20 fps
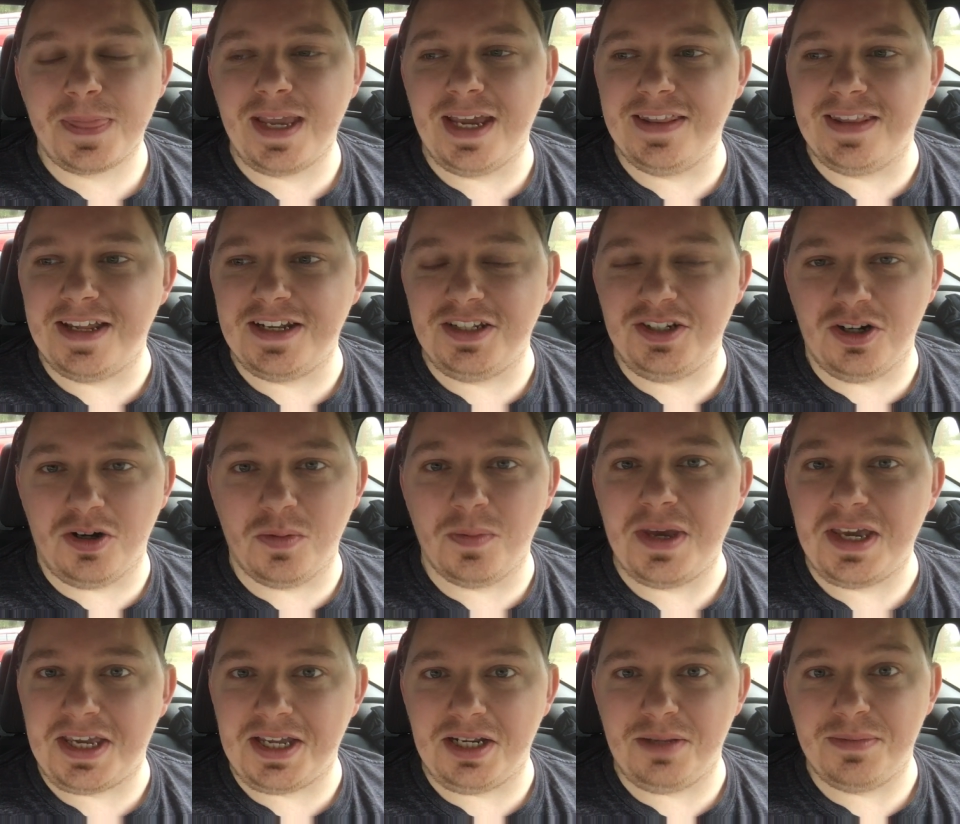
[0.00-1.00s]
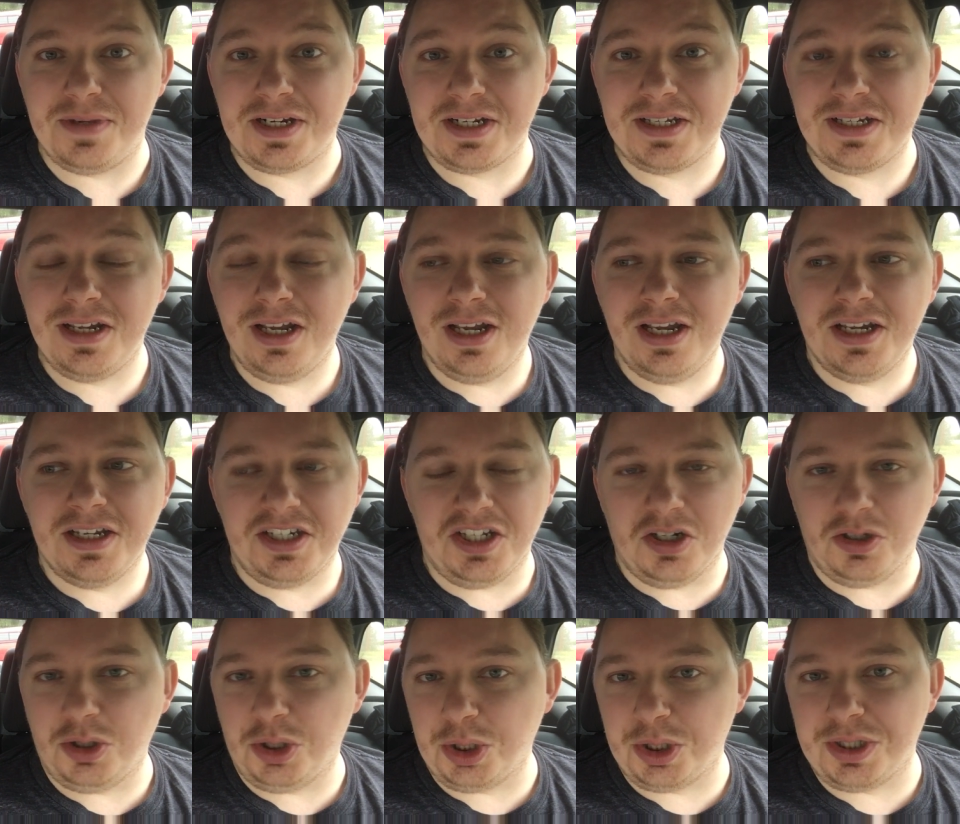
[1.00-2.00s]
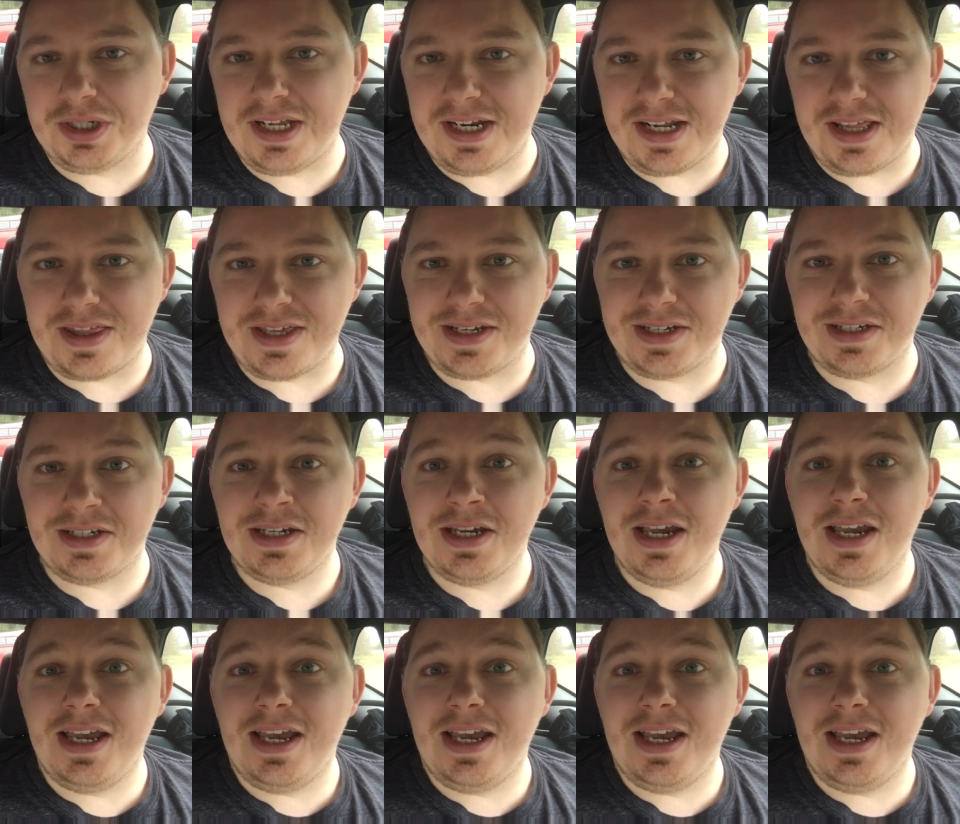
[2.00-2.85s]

And then you don't make any money, you don't learn anything,